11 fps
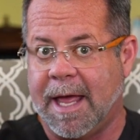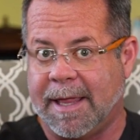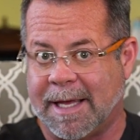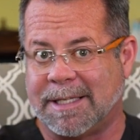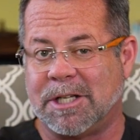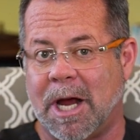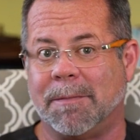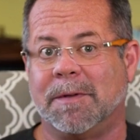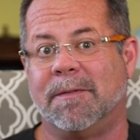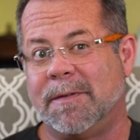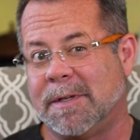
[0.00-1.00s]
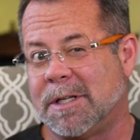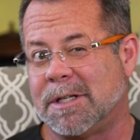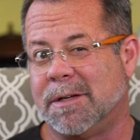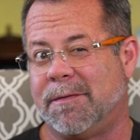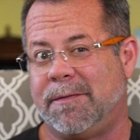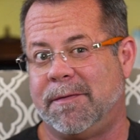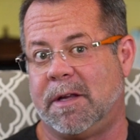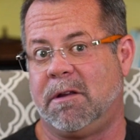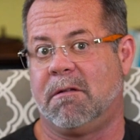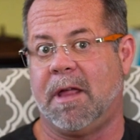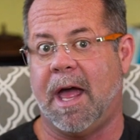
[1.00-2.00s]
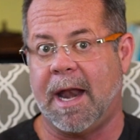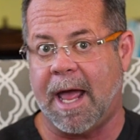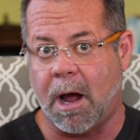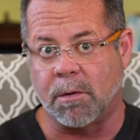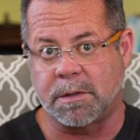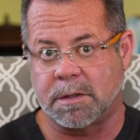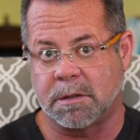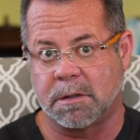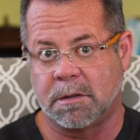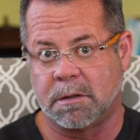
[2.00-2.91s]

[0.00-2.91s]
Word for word: That's the job of the physician to figure that out.